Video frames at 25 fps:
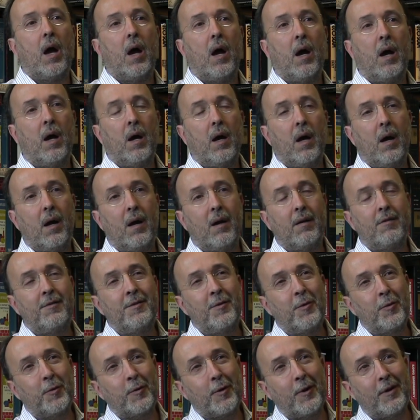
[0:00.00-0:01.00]

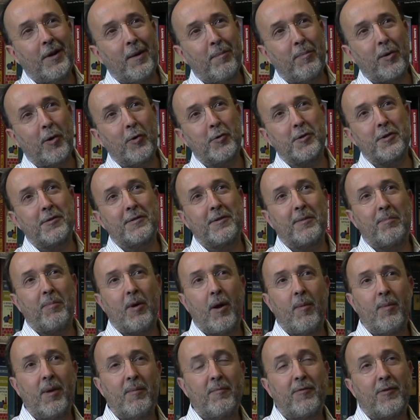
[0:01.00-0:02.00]
Newton approaches the
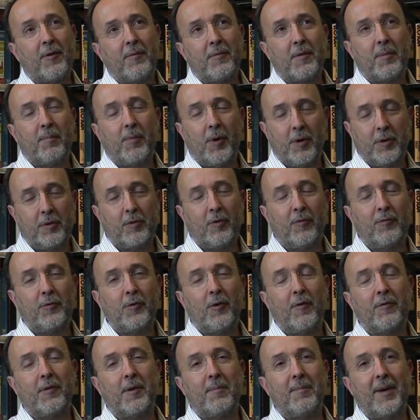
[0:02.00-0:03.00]
problem from the point of view
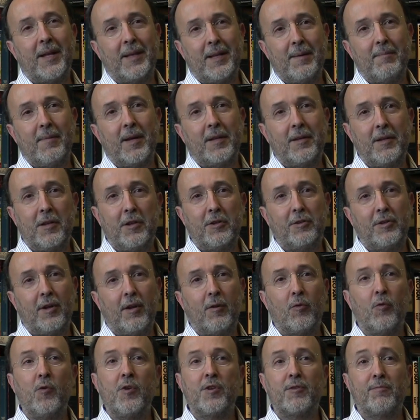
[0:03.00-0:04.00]
of the mathematician
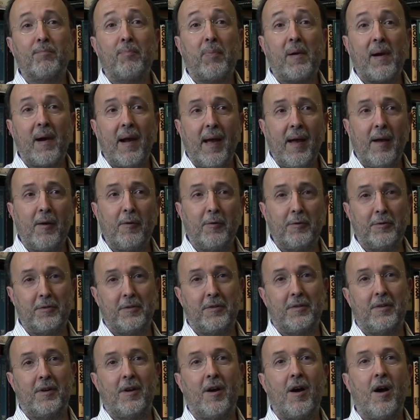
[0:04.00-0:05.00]
who is
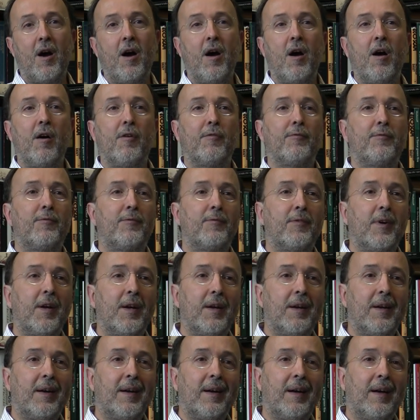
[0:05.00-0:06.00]
proud of
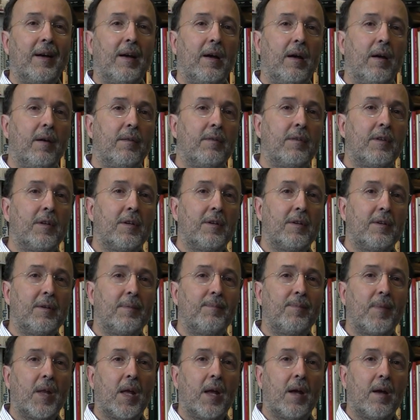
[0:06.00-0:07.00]
the
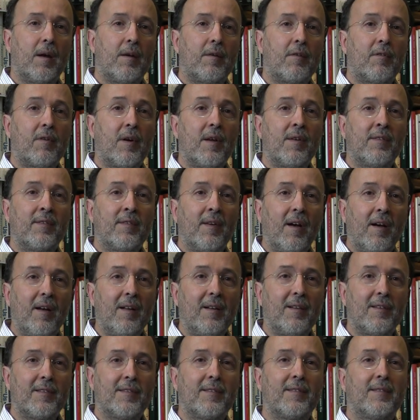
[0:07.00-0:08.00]

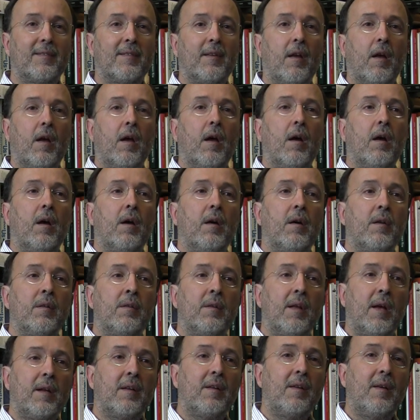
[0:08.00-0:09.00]
results
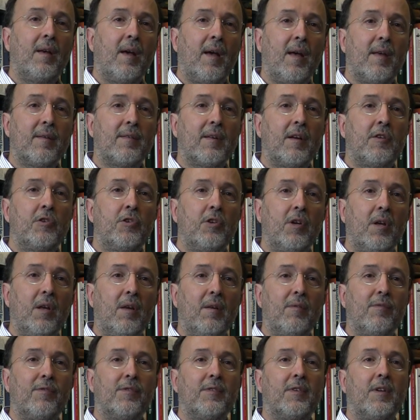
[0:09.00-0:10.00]
that he has
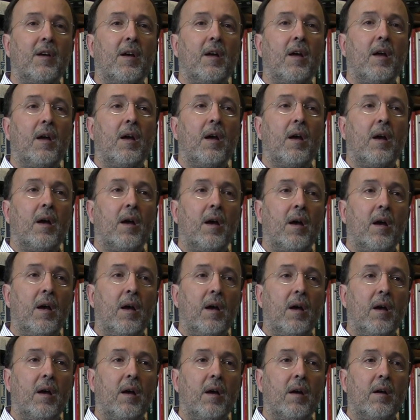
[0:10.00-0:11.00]
achieved
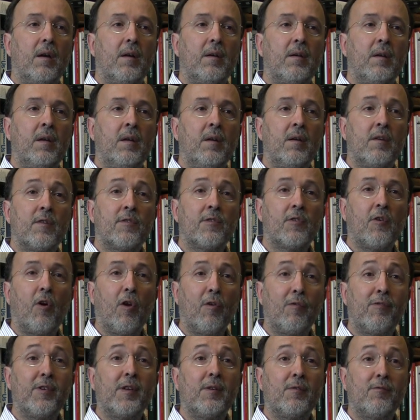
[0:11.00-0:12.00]
in
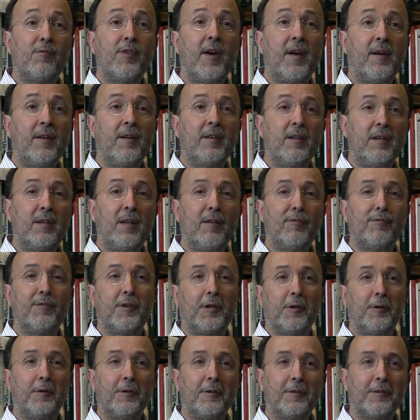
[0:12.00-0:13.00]
solving very
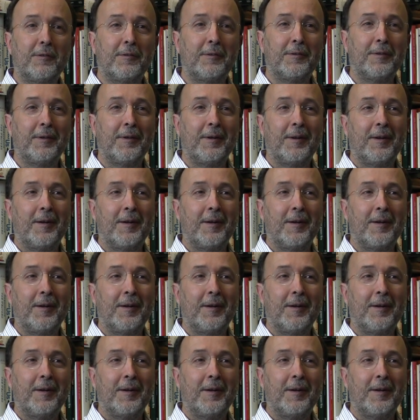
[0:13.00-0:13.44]
difficult